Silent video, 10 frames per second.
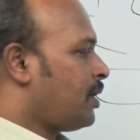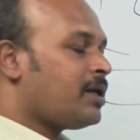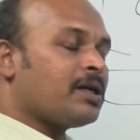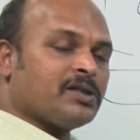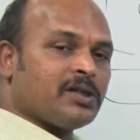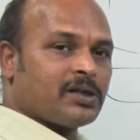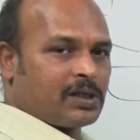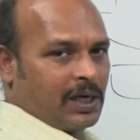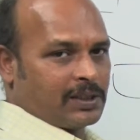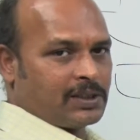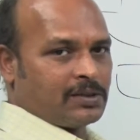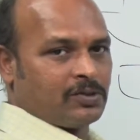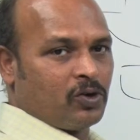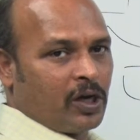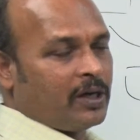in result class.
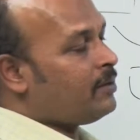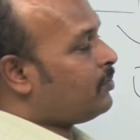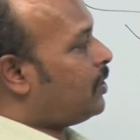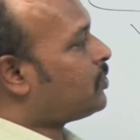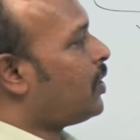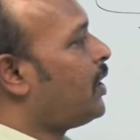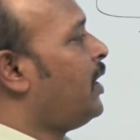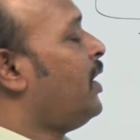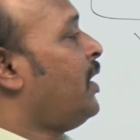Okay, that's why